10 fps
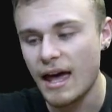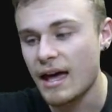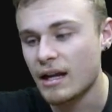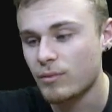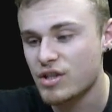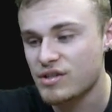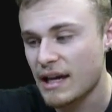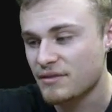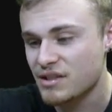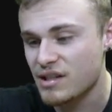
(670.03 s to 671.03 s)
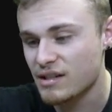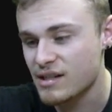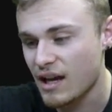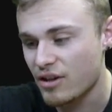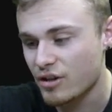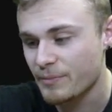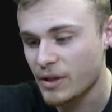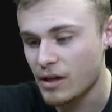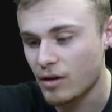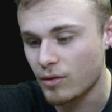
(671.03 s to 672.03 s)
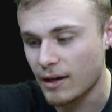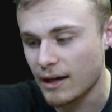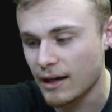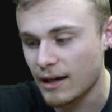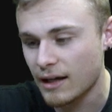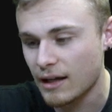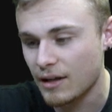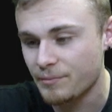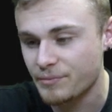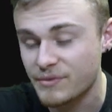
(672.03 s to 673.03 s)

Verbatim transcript: And we just have to stick together, you know, uh,